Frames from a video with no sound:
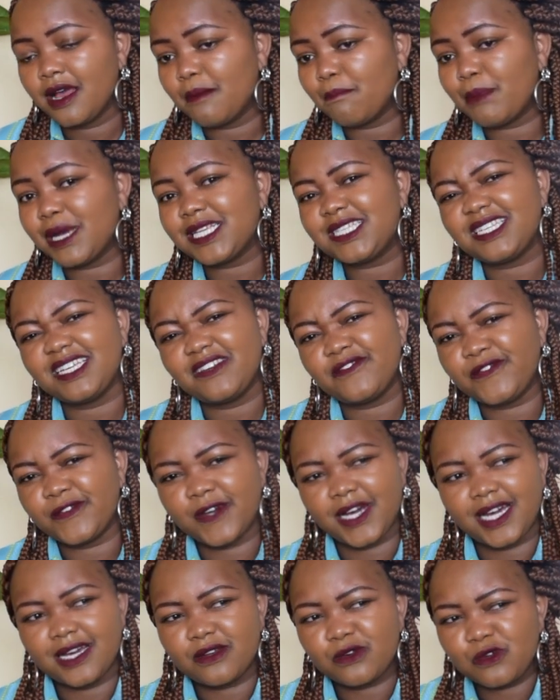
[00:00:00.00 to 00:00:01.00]
But if
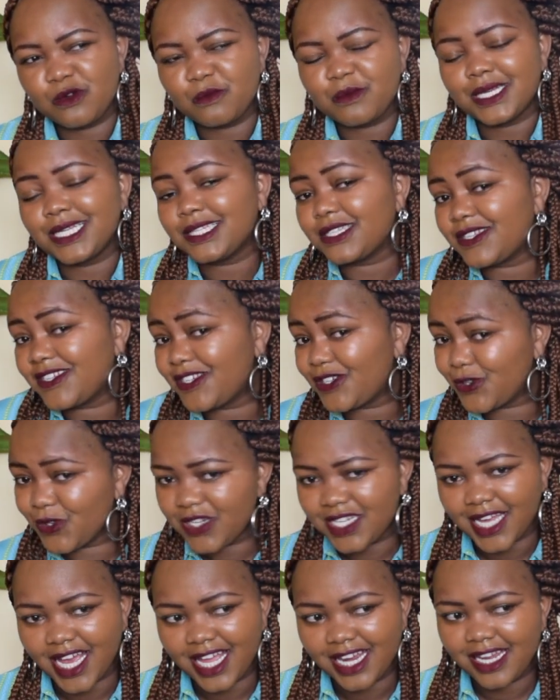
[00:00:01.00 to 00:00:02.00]
your room is too
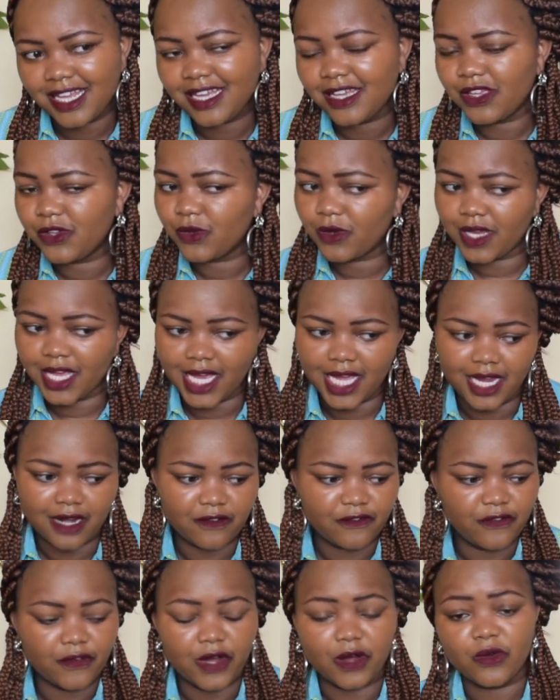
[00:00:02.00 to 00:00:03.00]
tiny, you can
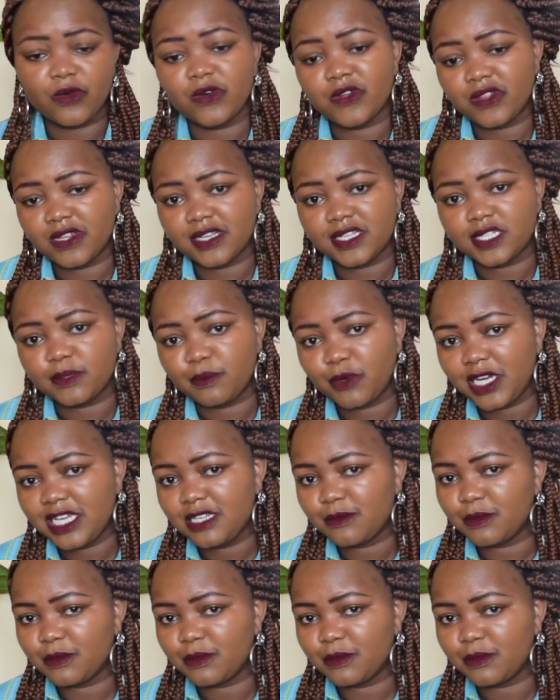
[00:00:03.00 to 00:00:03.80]
forego this point